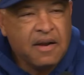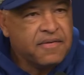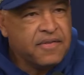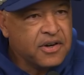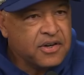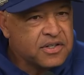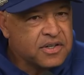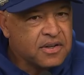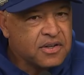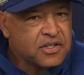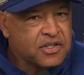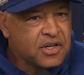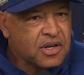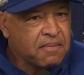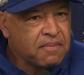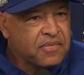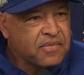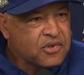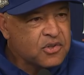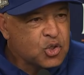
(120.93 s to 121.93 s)
there's
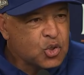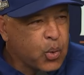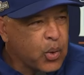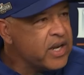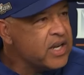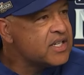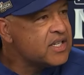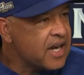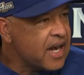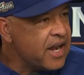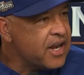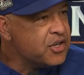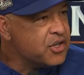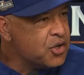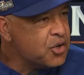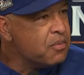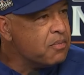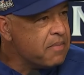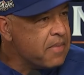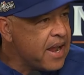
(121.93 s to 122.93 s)
some tweaks that I
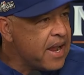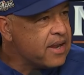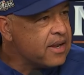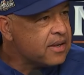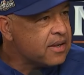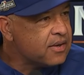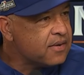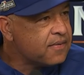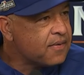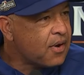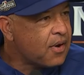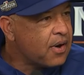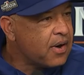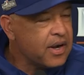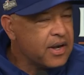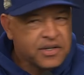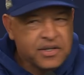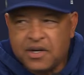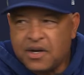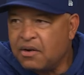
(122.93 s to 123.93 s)
do make as
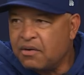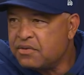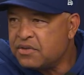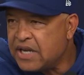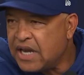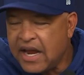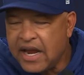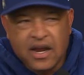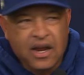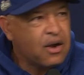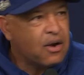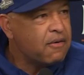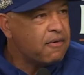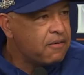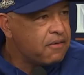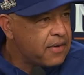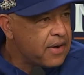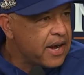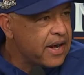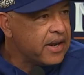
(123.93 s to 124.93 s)
far as, Teo,
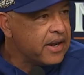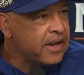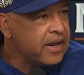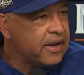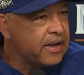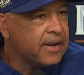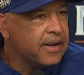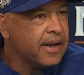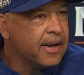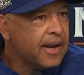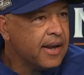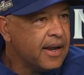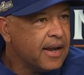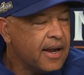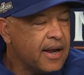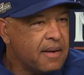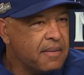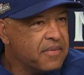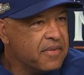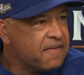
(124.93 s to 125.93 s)
Freddie,
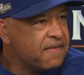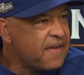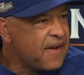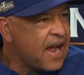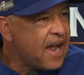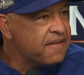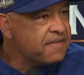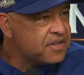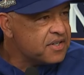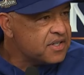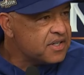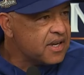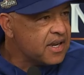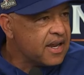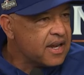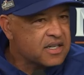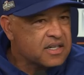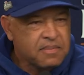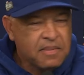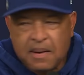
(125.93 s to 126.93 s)
the
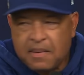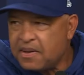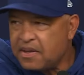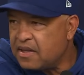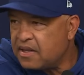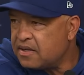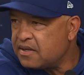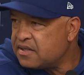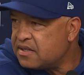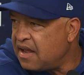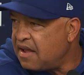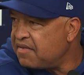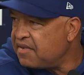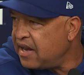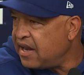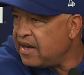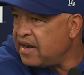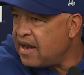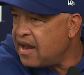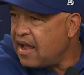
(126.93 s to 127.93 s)
5-6, maybe the
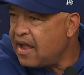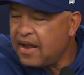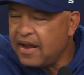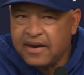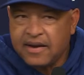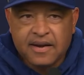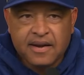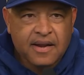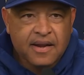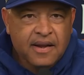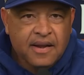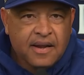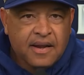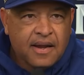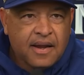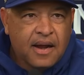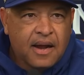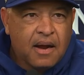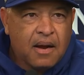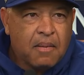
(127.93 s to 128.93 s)

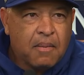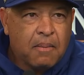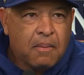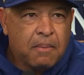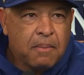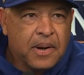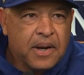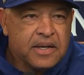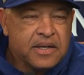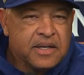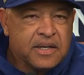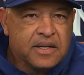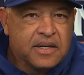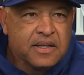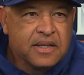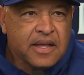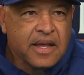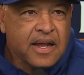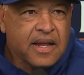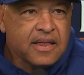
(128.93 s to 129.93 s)
7-8-9. But
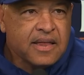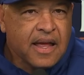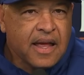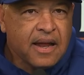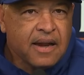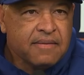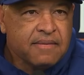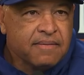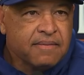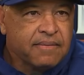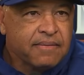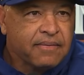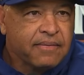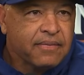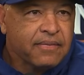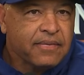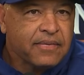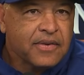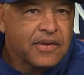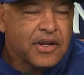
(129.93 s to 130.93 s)
to think that,
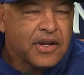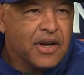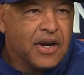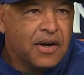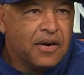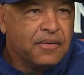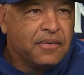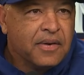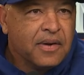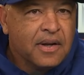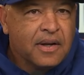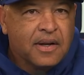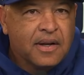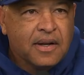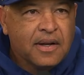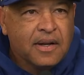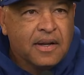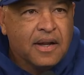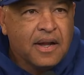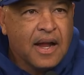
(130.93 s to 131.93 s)

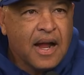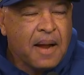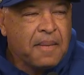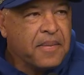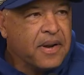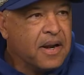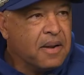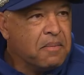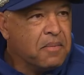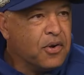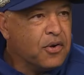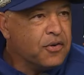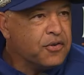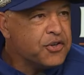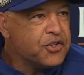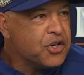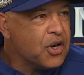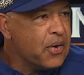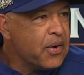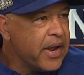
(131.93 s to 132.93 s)
I'm going to
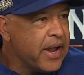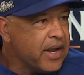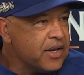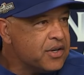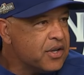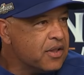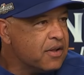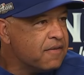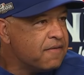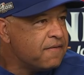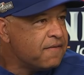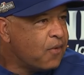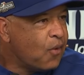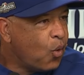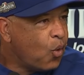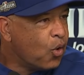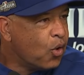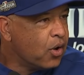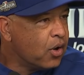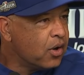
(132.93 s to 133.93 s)
move Shohei to the
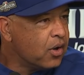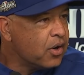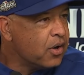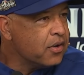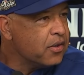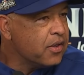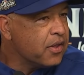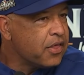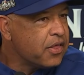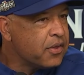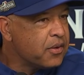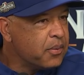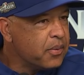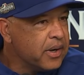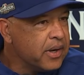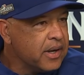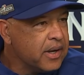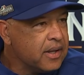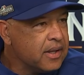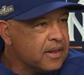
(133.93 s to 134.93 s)
4 or the
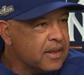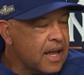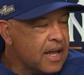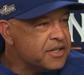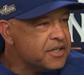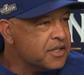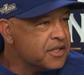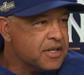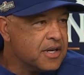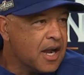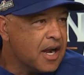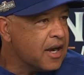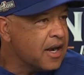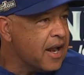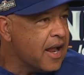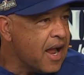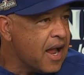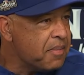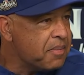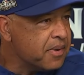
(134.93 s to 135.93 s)
3, that's just not
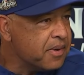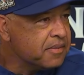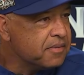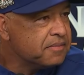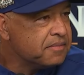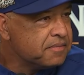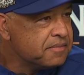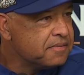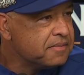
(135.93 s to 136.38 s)
going to happen.